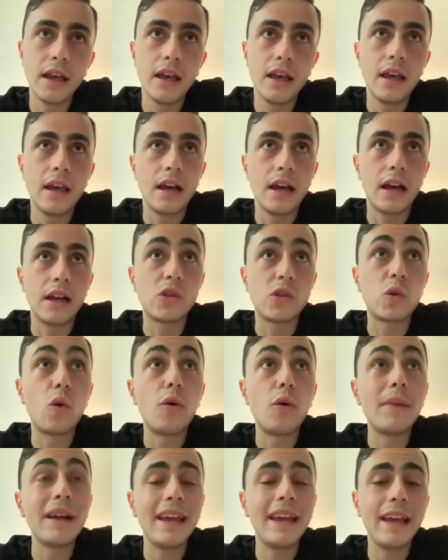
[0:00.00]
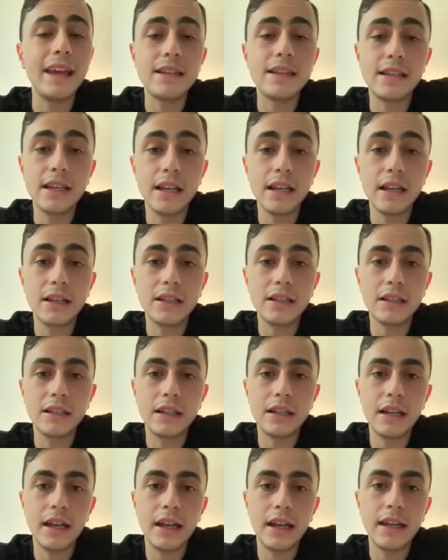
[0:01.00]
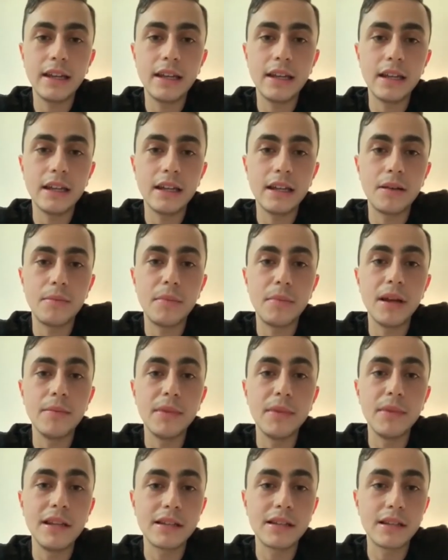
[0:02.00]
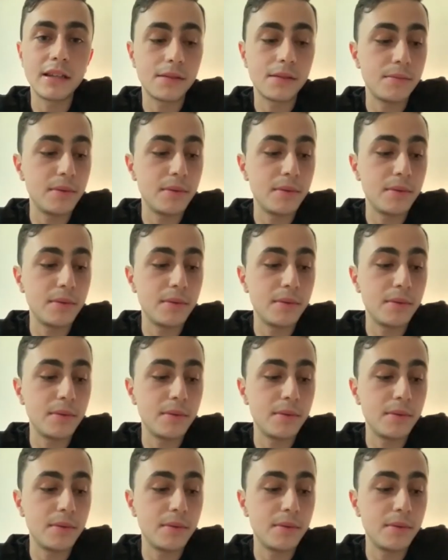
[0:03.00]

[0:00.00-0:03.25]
Wow. I tore my ACL and my meniscus,